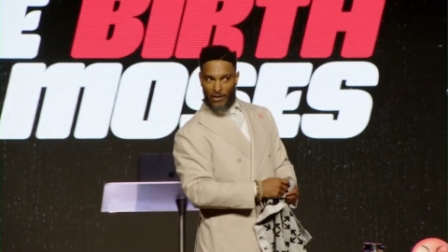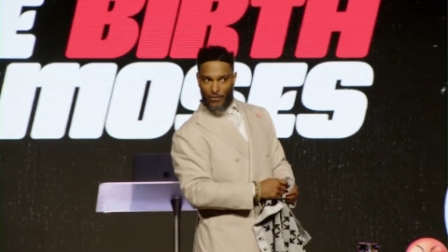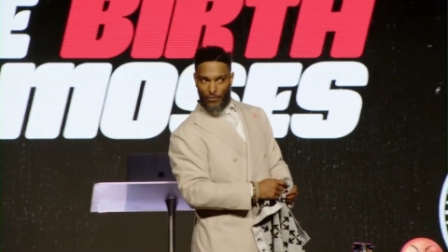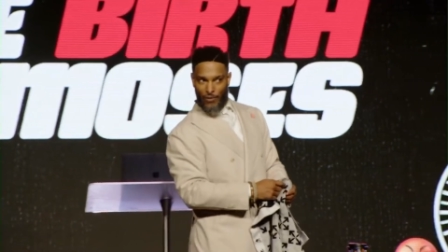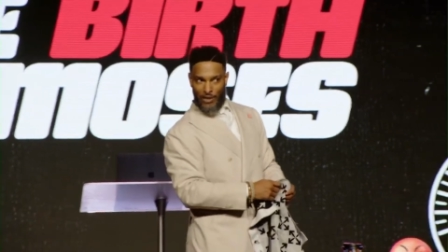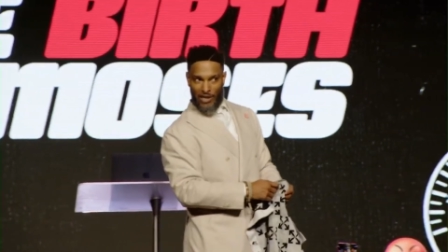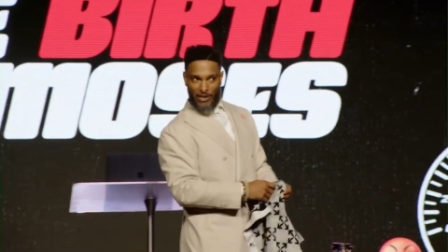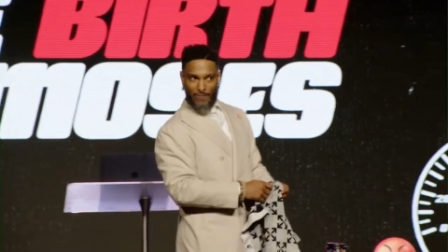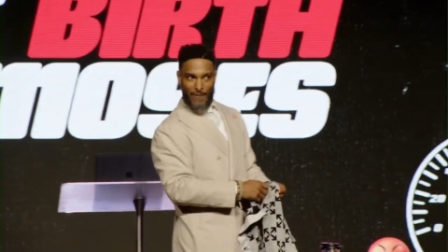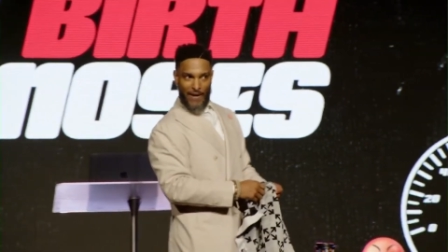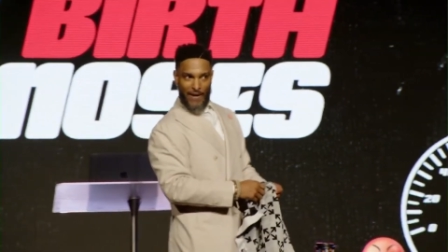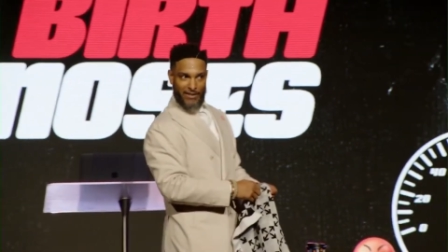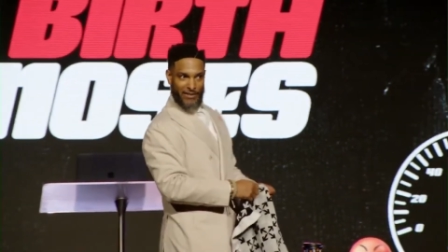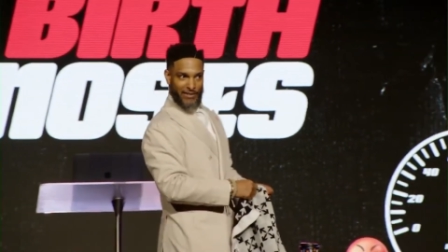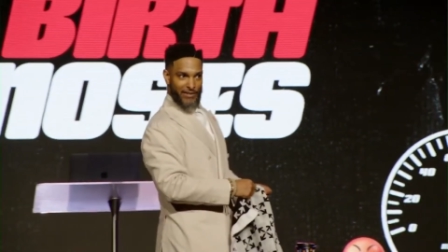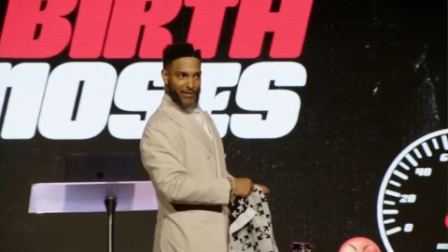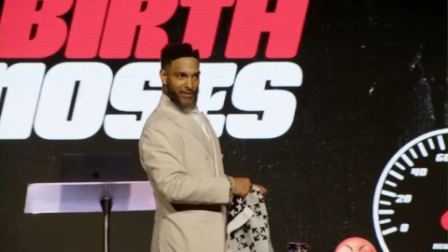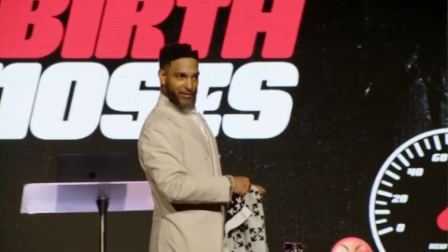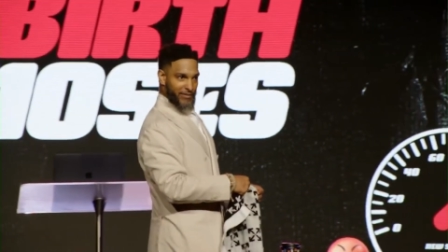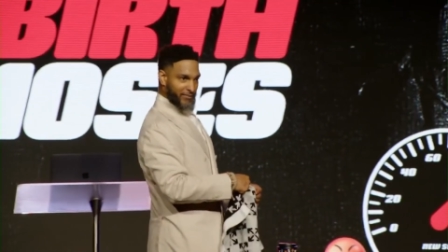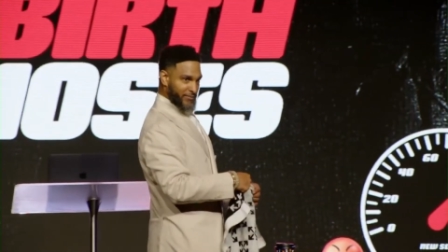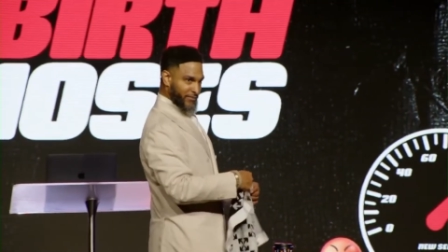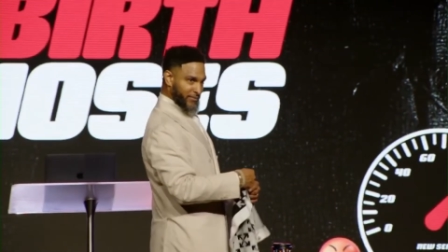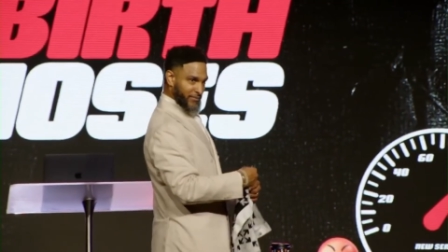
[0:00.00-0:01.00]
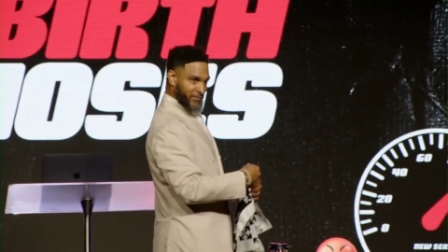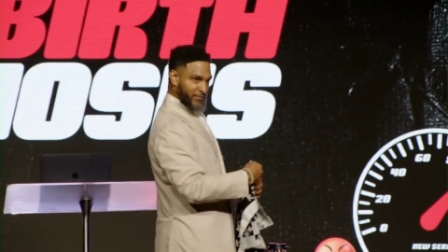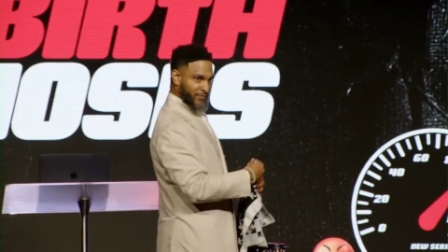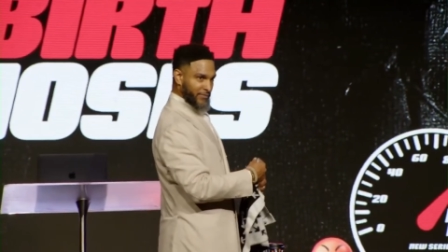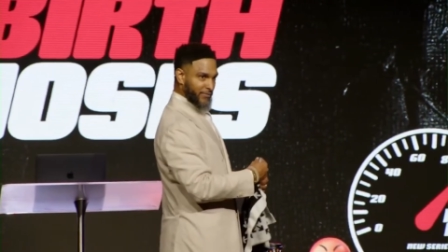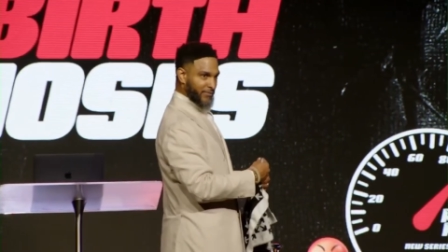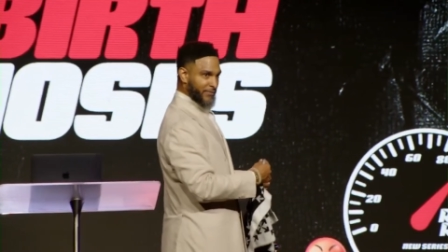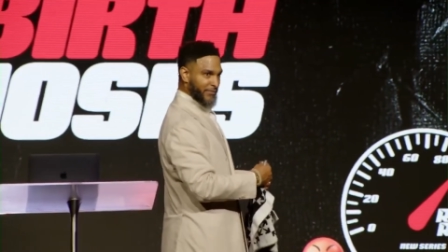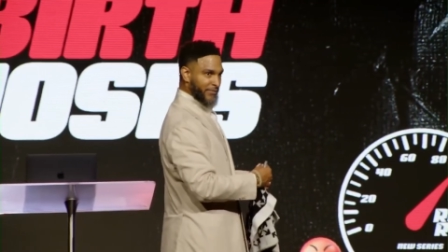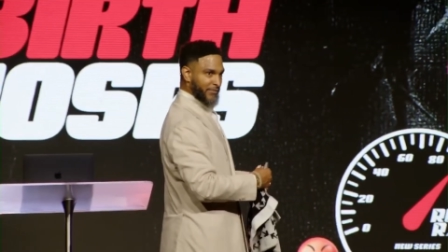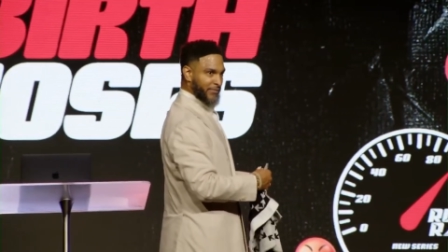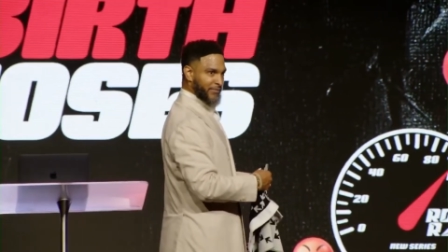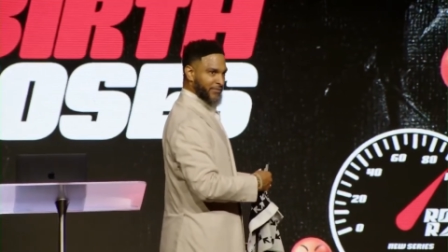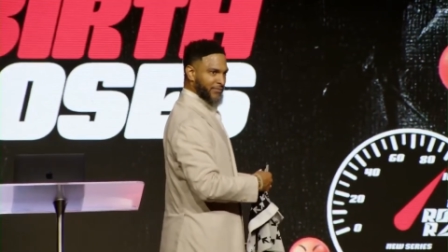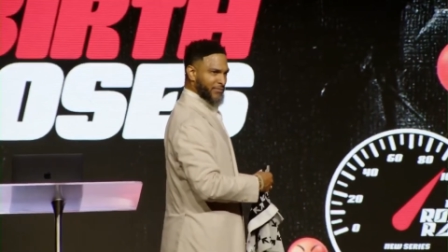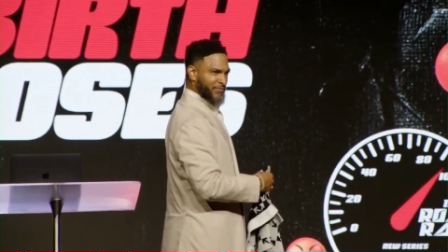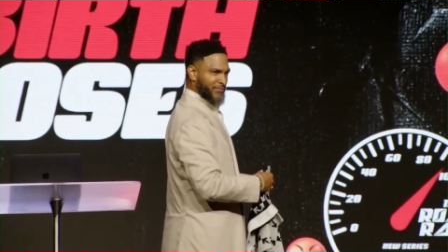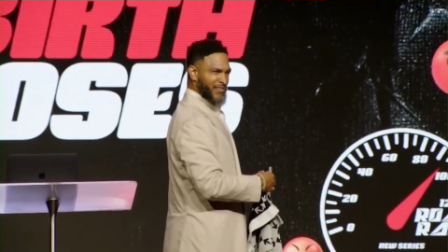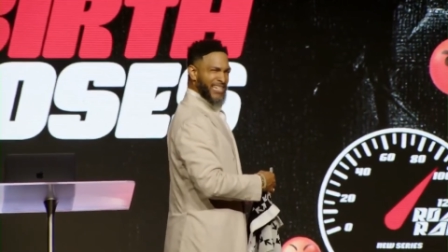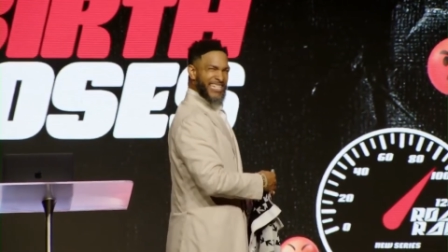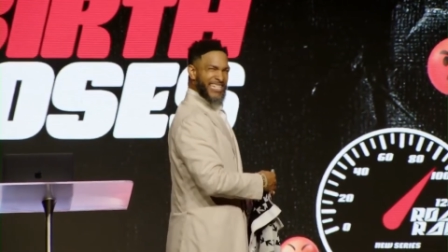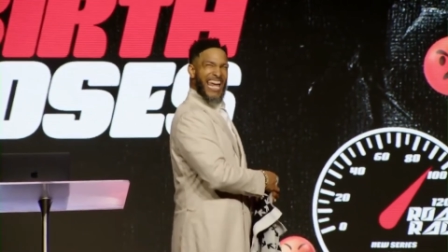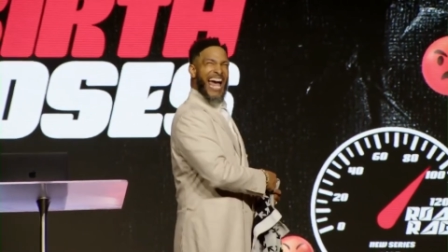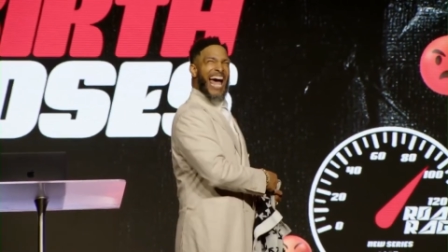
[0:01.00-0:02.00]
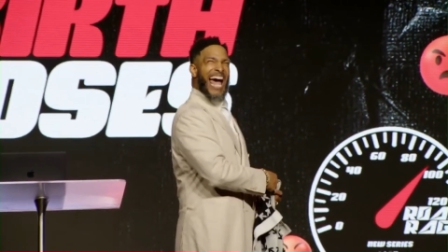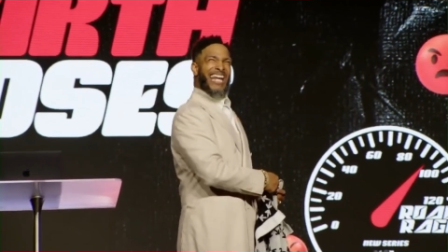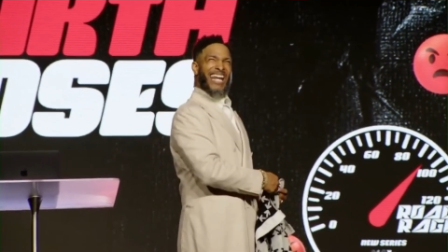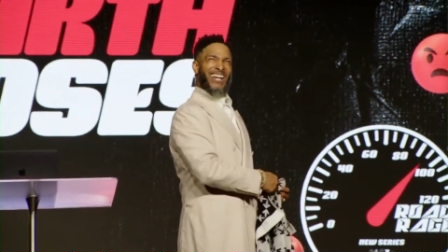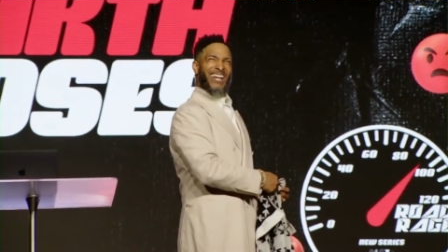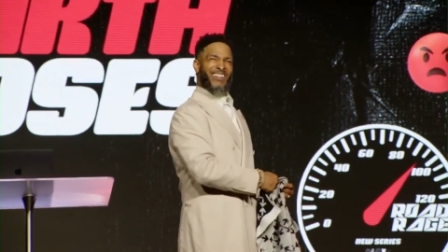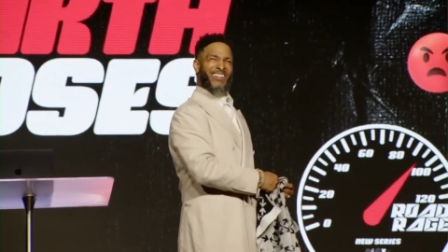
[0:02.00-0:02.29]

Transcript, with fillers: What are you about to do? It's hot out